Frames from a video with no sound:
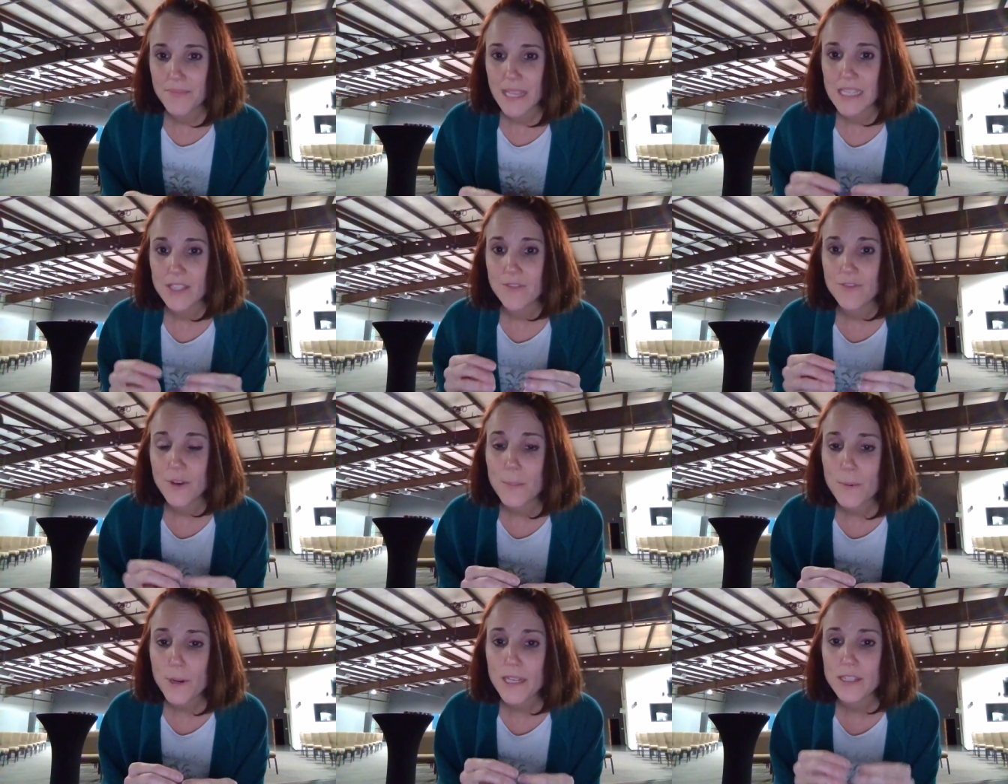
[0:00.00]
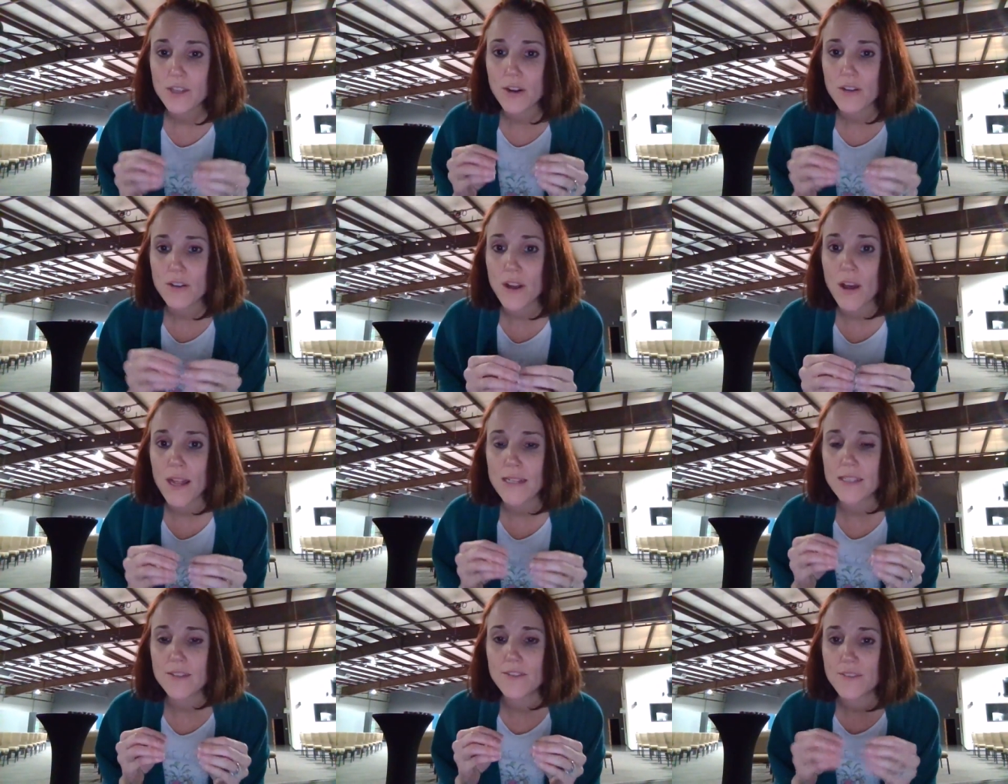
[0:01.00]
His footprints are
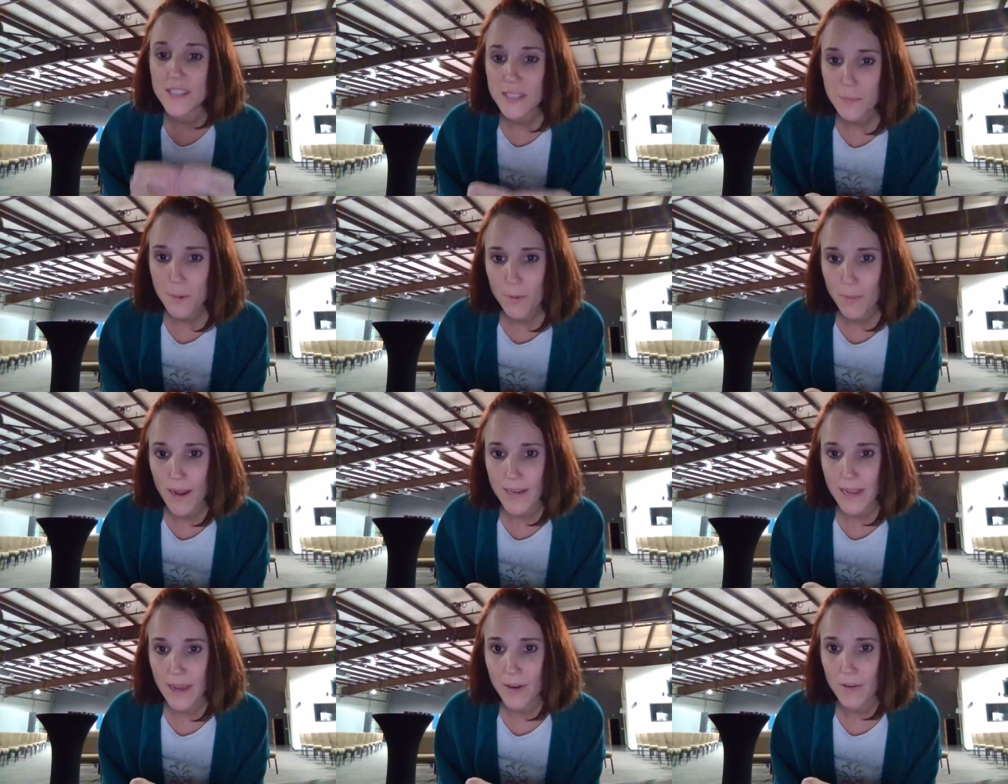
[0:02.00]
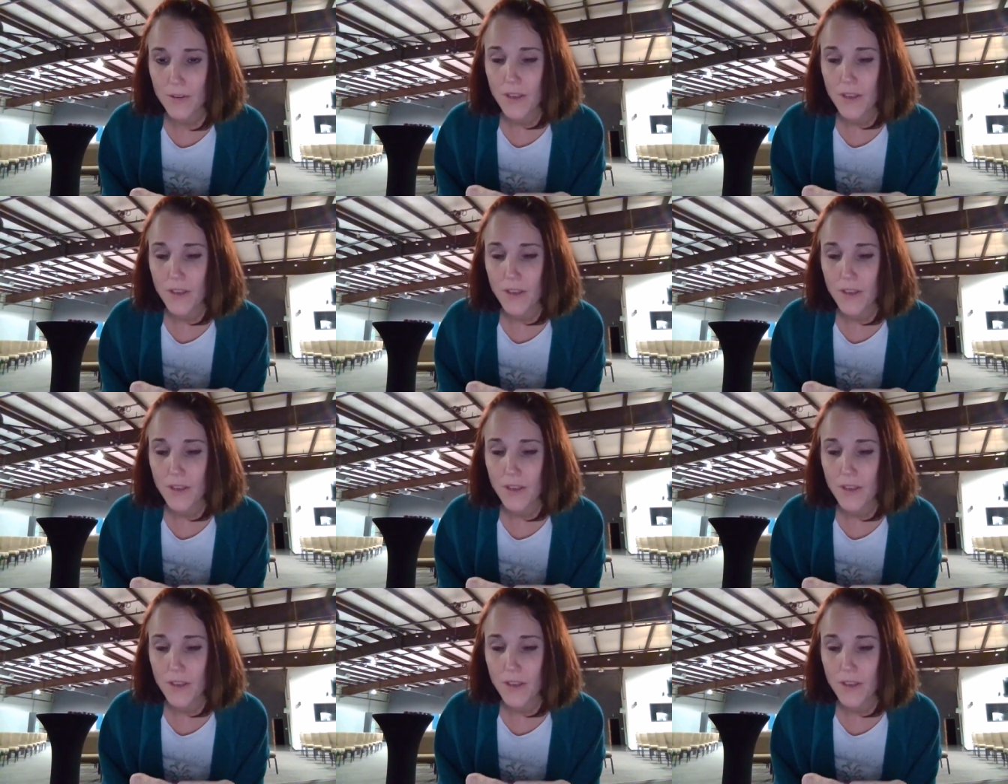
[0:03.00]
not visible right now.